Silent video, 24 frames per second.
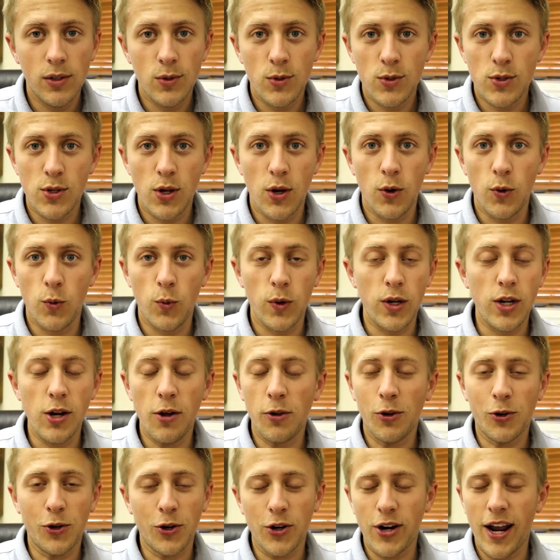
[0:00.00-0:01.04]
So we
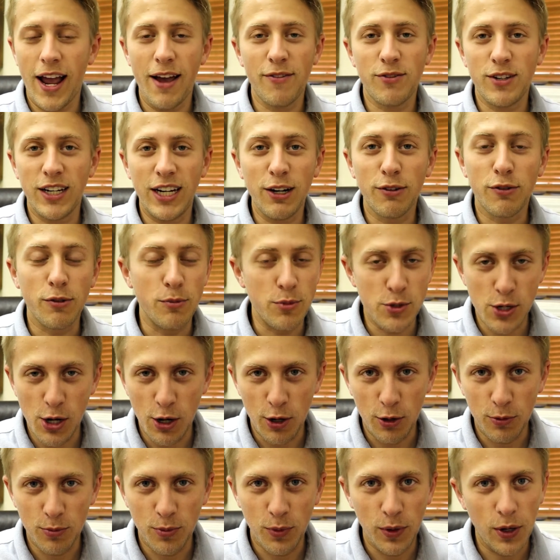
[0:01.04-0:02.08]
no longer have to hear from
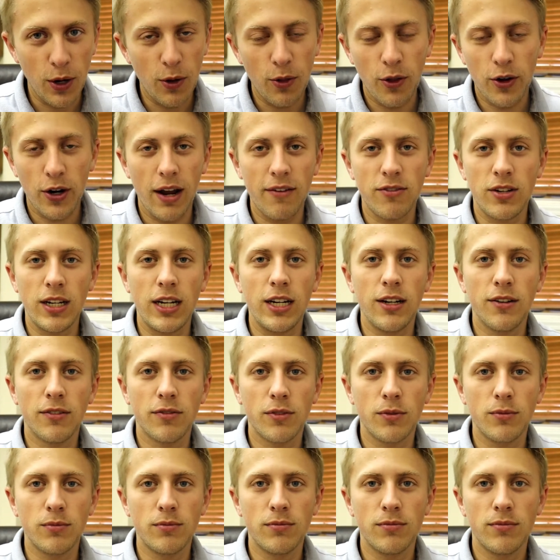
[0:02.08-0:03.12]
Job. We no longer have to hear
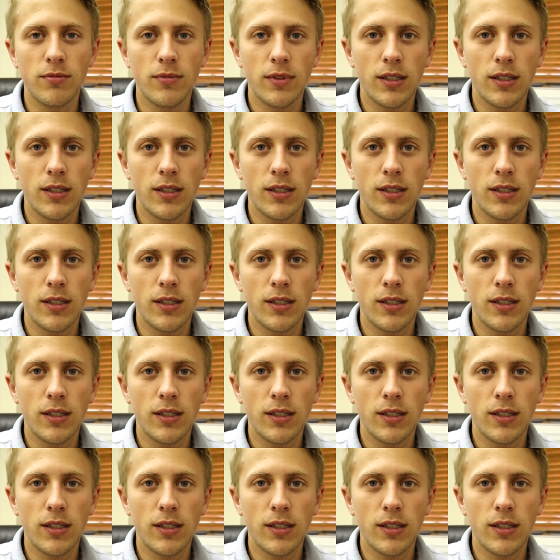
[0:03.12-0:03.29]
from